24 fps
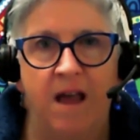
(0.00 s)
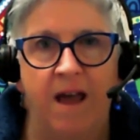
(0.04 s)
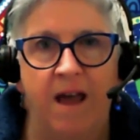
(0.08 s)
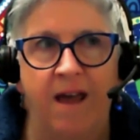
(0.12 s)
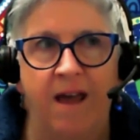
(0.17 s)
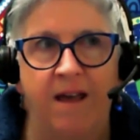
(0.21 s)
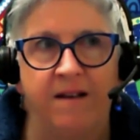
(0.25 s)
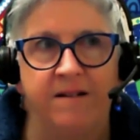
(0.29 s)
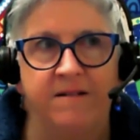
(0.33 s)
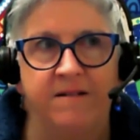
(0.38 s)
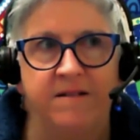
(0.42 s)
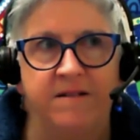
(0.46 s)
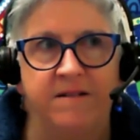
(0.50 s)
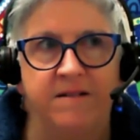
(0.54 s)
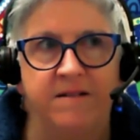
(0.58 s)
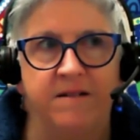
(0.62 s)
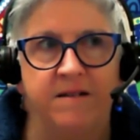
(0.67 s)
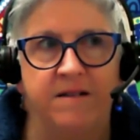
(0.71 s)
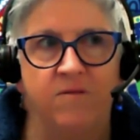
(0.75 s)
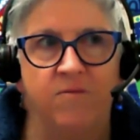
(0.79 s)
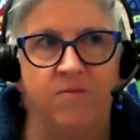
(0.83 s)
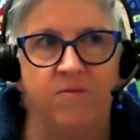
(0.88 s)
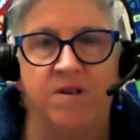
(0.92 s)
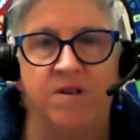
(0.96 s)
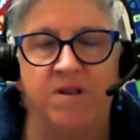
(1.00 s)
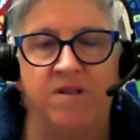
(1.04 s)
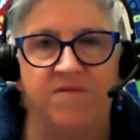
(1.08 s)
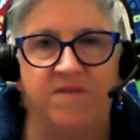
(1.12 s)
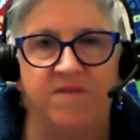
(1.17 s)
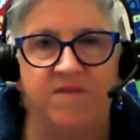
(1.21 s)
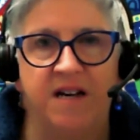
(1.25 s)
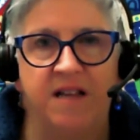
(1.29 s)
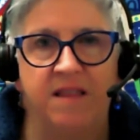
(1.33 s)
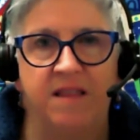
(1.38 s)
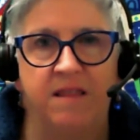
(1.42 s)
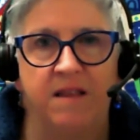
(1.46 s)
And what you've
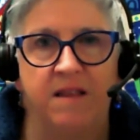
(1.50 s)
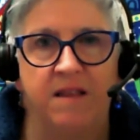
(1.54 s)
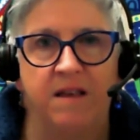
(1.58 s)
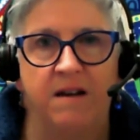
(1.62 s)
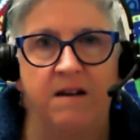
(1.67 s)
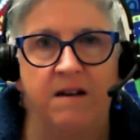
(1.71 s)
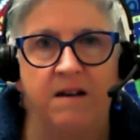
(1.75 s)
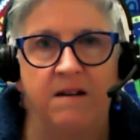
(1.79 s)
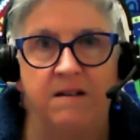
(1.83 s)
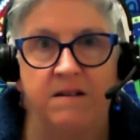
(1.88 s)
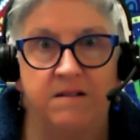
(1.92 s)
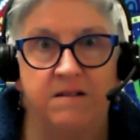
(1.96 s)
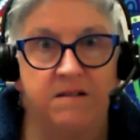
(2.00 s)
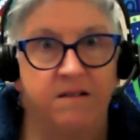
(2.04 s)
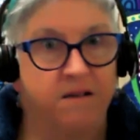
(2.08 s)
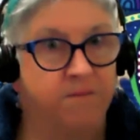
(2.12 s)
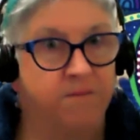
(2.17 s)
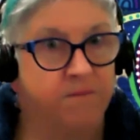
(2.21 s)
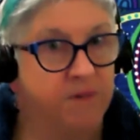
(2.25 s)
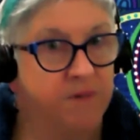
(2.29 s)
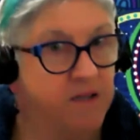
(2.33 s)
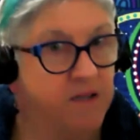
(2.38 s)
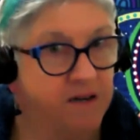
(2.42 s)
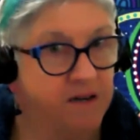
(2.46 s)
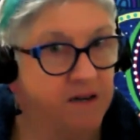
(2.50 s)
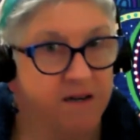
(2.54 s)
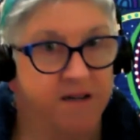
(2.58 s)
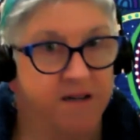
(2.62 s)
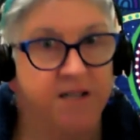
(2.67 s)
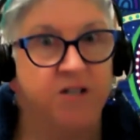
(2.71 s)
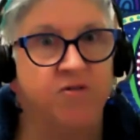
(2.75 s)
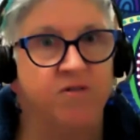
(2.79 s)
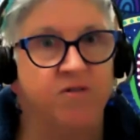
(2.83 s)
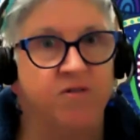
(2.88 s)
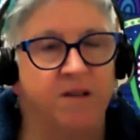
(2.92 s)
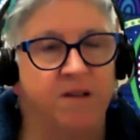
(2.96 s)
done then is,
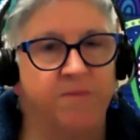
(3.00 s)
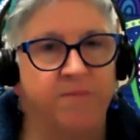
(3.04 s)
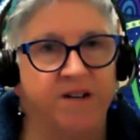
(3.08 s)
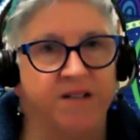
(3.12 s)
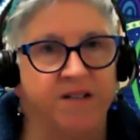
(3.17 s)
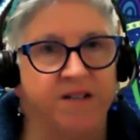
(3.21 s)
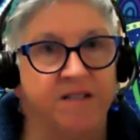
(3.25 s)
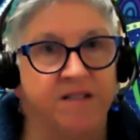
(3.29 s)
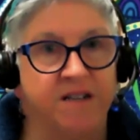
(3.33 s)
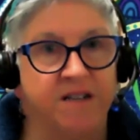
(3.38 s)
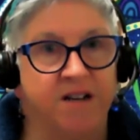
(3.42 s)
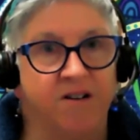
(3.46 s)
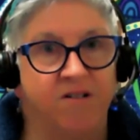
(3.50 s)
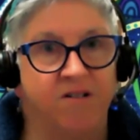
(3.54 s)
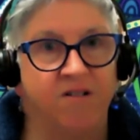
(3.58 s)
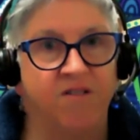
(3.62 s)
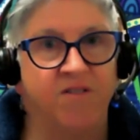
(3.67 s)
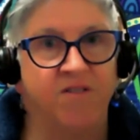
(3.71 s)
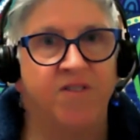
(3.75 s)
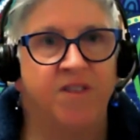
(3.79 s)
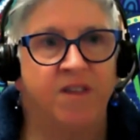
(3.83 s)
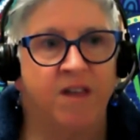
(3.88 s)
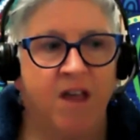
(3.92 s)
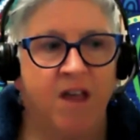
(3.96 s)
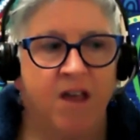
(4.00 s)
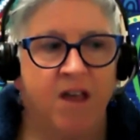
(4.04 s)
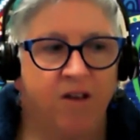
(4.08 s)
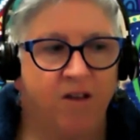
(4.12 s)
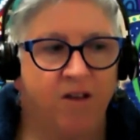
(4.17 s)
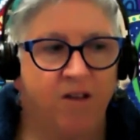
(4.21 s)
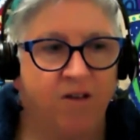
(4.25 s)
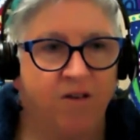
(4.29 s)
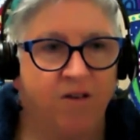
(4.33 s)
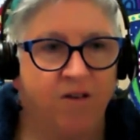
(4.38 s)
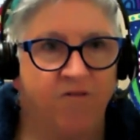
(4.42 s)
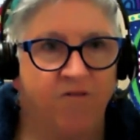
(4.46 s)
literally by stealth,
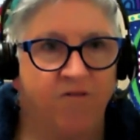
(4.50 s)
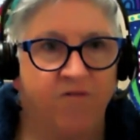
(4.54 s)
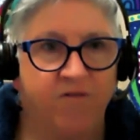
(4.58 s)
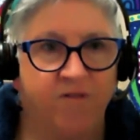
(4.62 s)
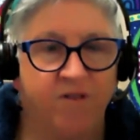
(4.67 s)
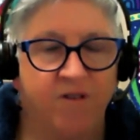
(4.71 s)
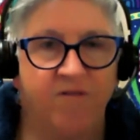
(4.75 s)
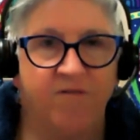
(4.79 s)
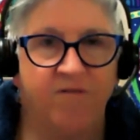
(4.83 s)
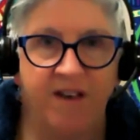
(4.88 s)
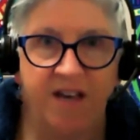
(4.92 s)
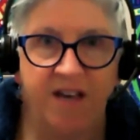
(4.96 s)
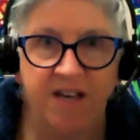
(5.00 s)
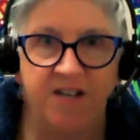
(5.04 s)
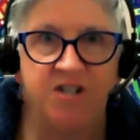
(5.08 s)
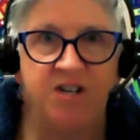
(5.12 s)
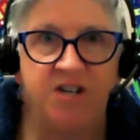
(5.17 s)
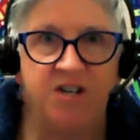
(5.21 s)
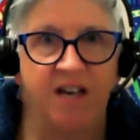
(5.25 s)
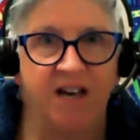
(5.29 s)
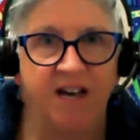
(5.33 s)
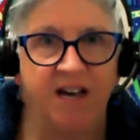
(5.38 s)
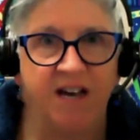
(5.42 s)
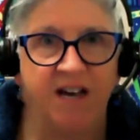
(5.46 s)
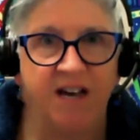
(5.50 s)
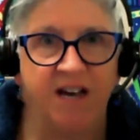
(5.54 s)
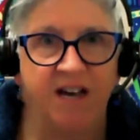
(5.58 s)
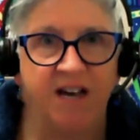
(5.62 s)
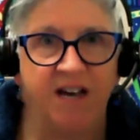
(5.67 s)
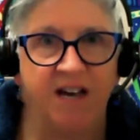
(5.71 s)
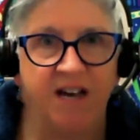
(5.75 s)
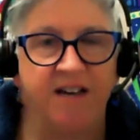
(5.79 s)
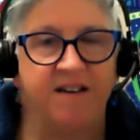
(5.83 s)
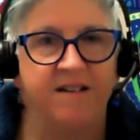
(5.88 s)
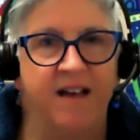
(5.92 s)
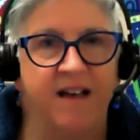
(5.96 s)
you've
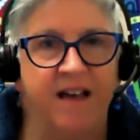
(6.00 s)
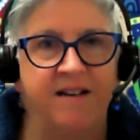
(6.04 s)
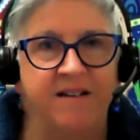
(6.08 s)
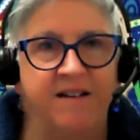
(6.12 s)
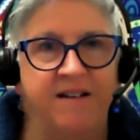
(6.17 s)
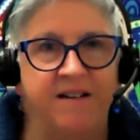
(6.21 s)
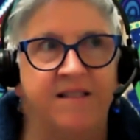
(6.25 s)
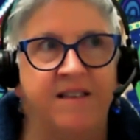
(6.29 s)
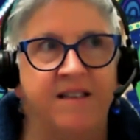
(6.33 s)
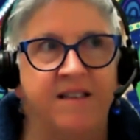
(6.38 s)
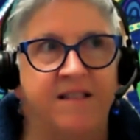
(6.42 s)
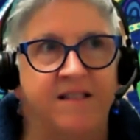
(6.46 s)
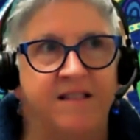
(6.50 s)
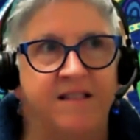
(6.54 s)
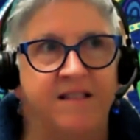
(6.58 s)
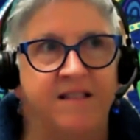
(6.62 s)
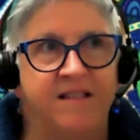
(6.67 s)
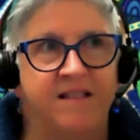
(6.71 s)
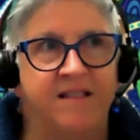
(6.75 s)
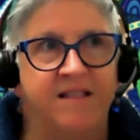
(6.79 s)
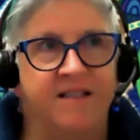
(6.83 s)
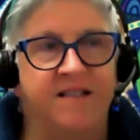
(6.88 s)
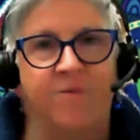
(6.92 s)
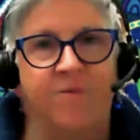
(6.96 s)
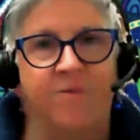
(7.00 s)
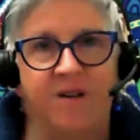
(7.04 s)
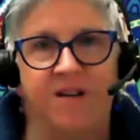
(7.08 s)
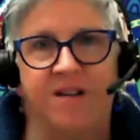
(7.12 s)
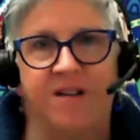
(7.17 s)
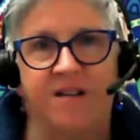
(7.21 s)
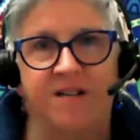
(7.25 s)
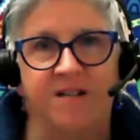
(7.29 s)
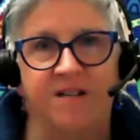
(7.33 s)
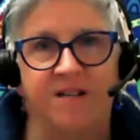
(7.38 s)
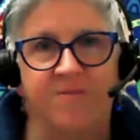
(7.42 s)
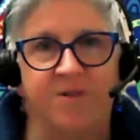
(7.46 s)
educated. And I think this is what we
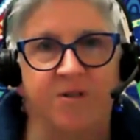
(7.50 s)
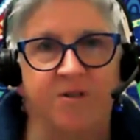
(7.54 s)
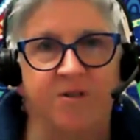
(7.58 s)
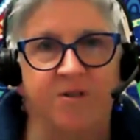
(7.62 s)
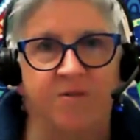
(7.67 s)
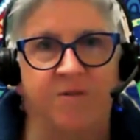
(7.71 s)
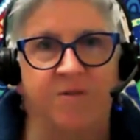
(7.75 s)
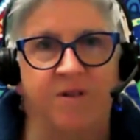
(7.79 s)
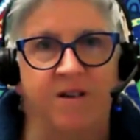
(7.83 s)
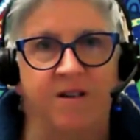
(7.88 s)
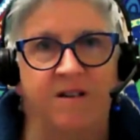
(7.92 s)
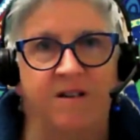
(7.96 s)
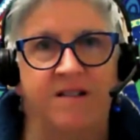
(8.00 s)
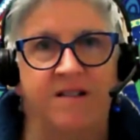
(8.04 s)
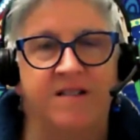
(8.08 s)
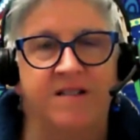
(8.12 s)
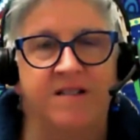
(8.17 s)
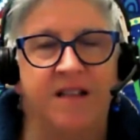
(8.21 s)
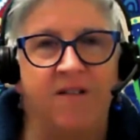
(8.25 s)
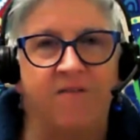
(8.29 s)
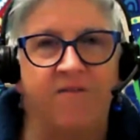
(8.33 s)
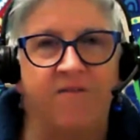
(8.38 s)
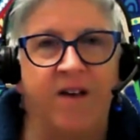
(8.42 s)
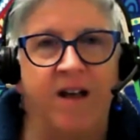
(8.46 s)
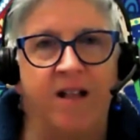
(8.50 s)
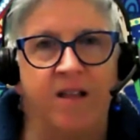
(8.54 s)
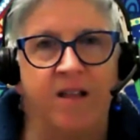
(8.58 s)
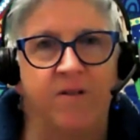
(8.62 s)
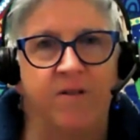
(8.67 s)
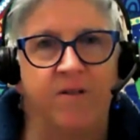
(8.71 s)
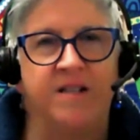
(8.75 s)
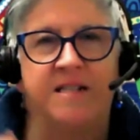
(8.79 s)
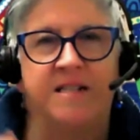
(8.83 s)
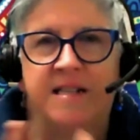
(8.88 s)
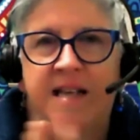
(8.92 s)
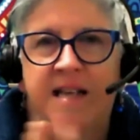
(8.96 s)
need to be doing. It's that value,
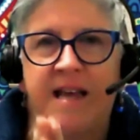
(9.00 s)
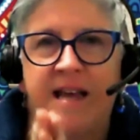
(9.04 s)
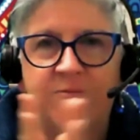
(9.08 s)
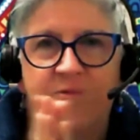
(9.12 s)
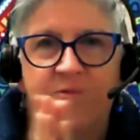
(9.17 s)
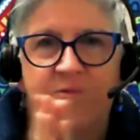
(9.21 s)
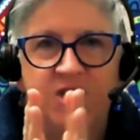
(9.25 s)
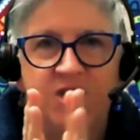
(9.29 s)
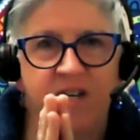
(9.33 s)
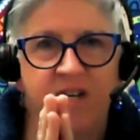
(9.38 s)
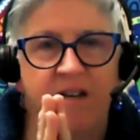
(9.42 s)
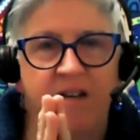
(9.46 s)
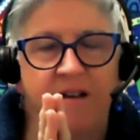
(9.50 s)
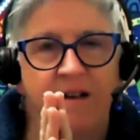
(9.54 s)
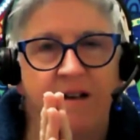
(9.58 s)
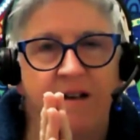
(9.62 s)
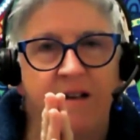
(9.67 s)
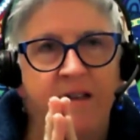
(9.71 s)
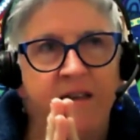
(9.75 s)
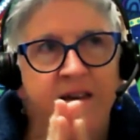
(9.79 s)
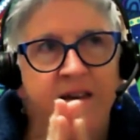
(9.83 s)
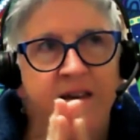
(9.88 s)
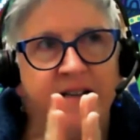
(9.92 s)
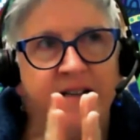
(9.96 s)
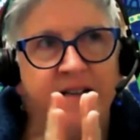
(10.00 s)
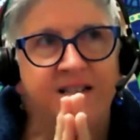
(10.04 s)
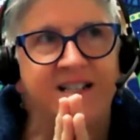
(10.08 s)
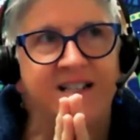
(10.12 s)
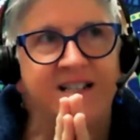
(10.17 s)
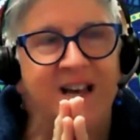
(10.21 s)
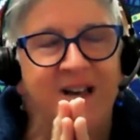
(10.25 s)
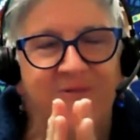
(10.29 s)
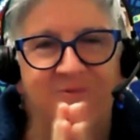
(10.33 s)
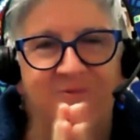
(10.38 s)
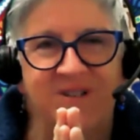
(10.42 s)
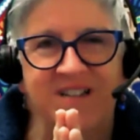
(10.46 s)
as sandwiching,
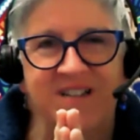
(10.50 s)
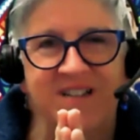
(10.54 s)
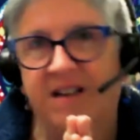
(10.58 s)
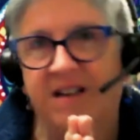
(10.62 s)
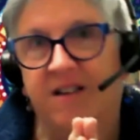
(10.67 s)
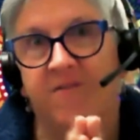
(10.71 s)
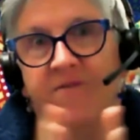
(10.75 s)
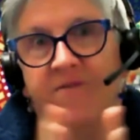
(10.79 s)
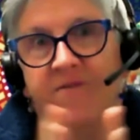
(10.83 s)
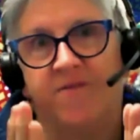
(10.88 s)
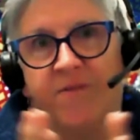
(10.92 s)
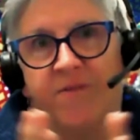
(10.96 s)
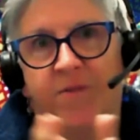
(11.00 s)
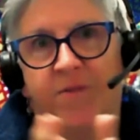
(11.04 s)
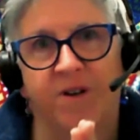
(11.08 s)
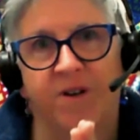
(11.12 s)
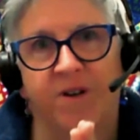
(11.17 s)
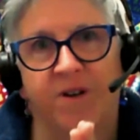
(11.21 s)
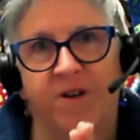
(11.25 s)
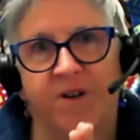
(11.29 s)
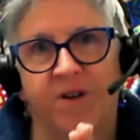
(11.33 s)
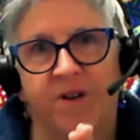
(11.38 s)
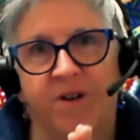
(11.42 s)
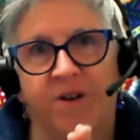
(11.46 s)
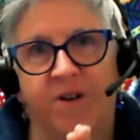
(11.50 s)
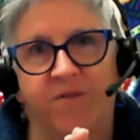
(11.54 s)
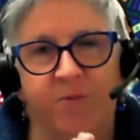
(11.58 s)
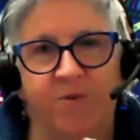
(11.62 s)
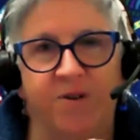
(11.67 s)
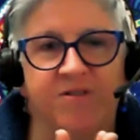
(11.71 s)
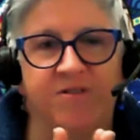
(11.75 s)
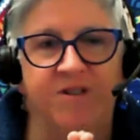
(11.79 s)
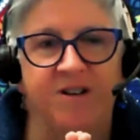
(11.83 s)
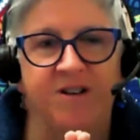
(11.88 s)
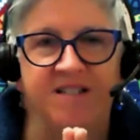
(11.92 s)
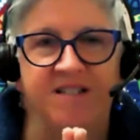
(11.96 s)
for want of a better
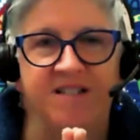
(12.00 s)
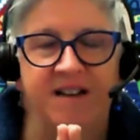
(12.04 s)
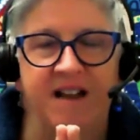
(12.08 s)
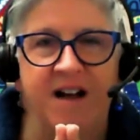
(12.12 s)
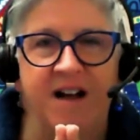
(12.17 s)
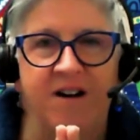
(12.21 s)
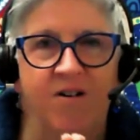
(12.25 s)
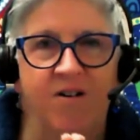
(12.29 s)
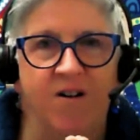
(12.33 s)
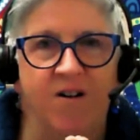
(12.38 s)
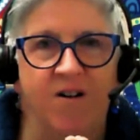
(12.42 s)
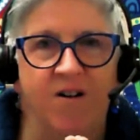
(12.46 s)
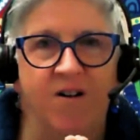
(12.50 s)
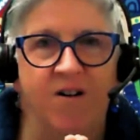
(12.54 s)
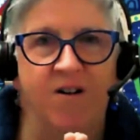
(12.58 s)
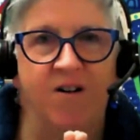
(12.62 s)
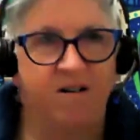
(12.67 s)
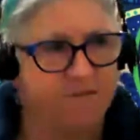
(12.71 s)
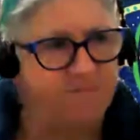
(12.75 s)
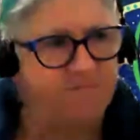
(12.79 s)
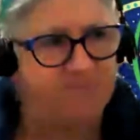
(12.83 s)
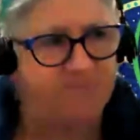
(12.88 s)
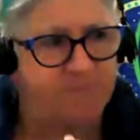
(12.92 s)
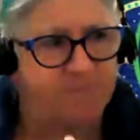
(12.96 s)
word, drugs and alcohol